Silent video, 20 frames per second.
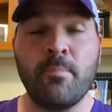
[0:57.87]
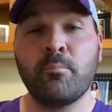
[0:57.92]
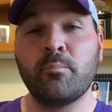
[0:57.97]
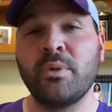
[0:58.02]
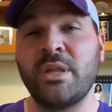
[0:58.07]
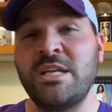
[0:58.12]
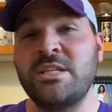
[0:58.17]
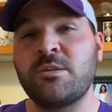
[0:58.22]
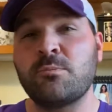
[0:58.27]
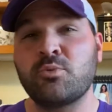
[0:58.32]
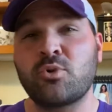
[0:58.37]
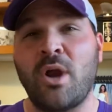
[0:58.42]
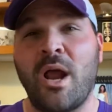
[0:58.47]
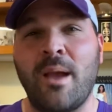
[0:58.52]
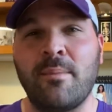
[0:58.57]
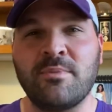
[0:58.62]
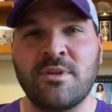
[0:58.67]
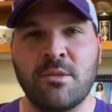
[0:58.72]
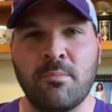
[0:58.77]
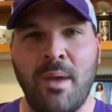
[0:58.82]
Please
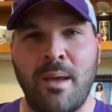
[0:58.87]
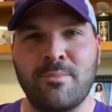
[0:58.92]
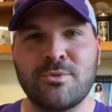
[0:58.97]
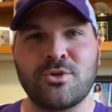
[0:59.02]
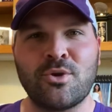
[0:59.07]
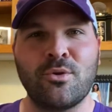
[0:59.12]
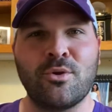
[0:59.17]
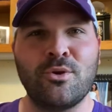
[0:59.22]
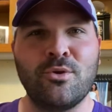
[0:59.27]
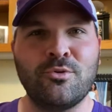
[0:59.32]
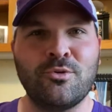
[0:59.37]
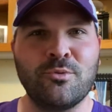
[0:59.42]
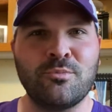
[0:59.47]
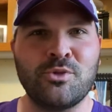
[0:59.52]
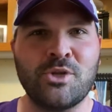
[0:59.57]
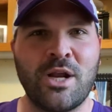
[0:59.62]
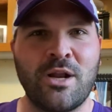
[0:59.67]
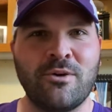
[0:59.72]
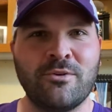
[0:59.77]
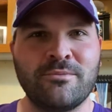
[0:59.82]
subscribe to the Matt Moscona YouTube
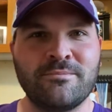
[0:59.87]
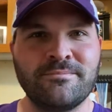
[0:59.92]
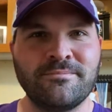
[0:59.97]
channel.